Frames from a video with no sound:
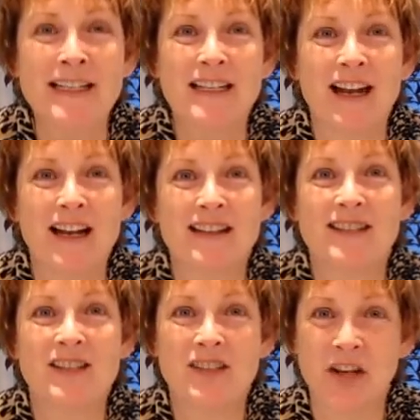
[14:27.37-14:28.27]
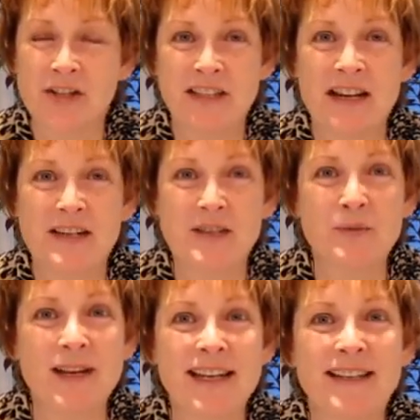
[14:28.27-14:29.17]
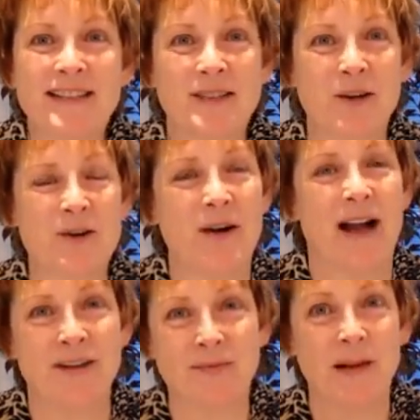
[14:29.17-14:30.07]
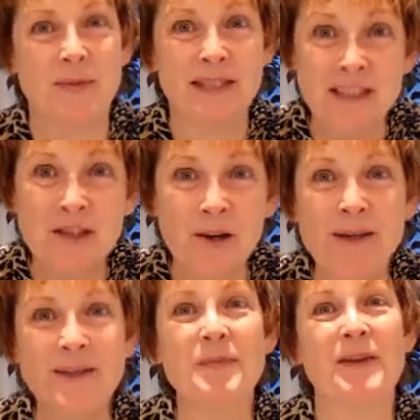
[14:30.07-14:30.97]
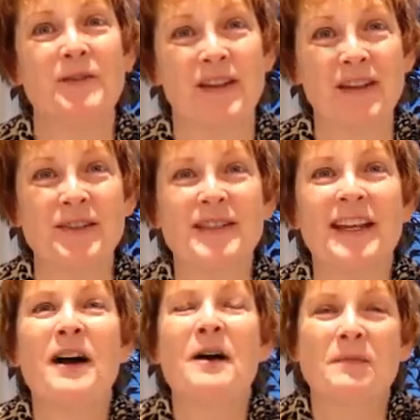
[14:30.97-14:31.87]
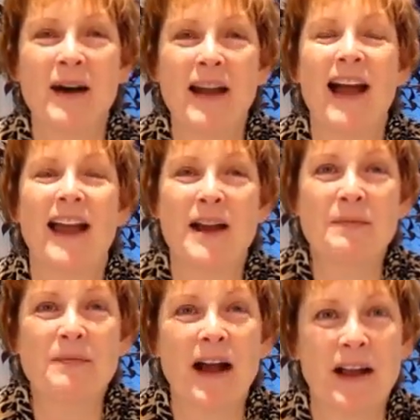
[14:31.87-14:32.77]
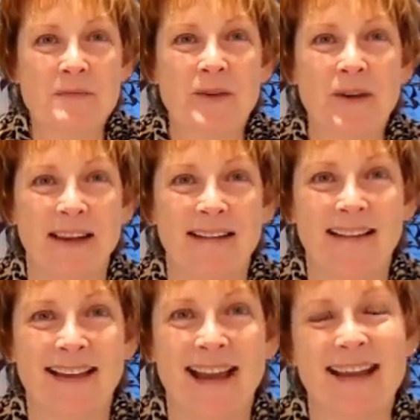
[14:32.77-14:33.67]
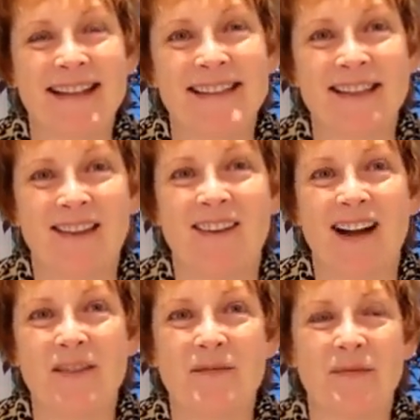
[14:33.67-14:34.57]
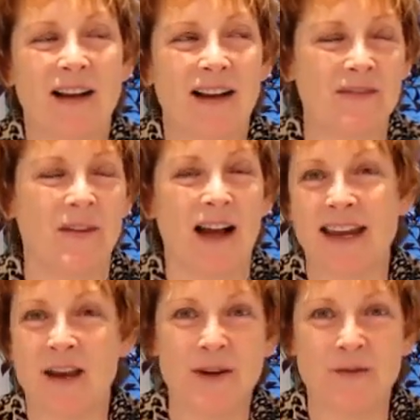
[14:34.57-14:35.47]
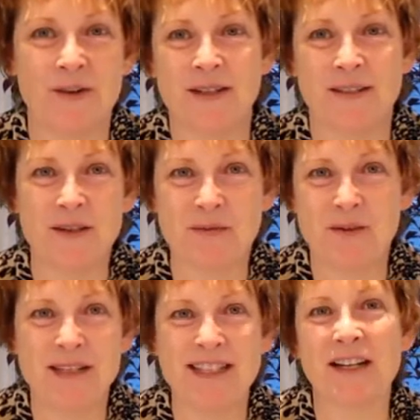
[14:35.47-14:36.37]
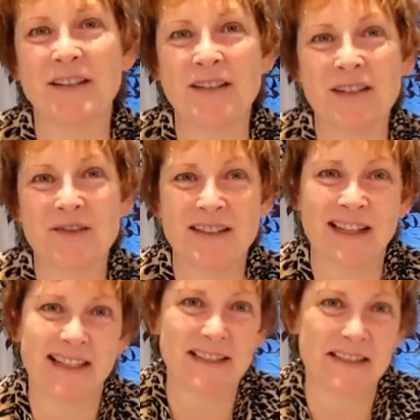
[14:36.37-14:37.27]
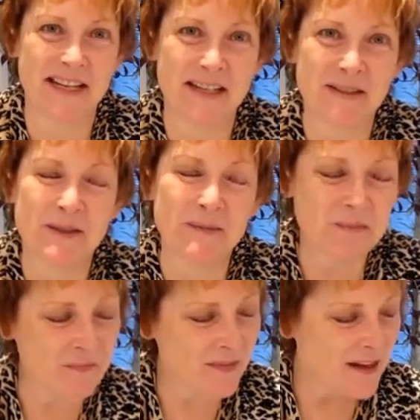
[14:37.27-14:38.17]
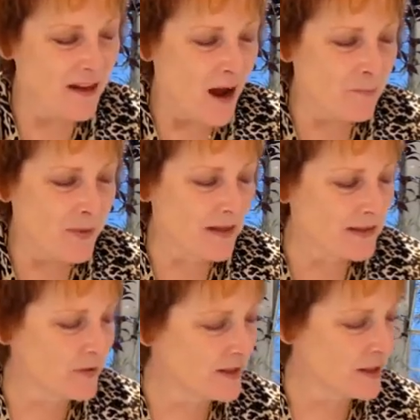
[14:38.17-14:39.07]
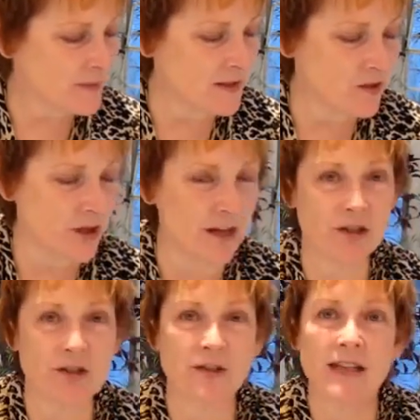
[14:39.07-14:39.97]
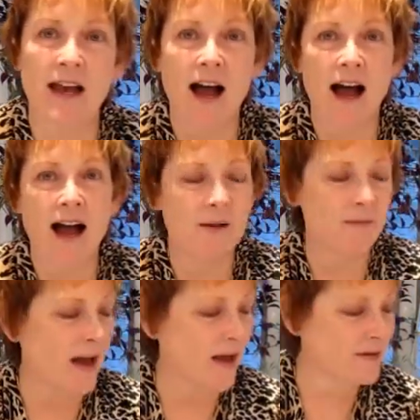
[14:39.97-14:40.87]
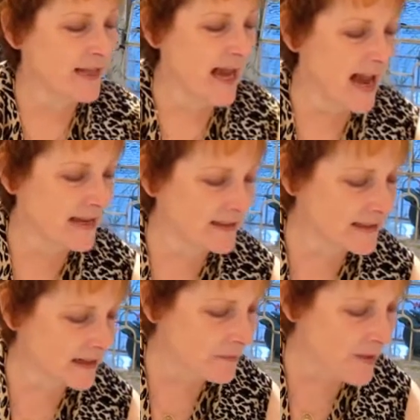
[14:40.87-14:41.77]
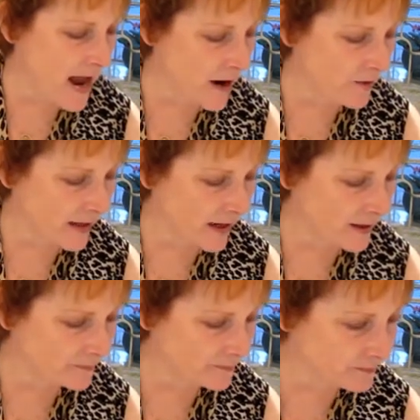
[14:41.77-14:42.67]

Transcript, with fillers: uh, to Tulsa next week, so um, I'm still crossing my fingers, but I am I am working on that, and so I'm I, I can't wait for you to see them when we take a look at what's on the stands. But also on tips and treasures, um, I was asked about. Um,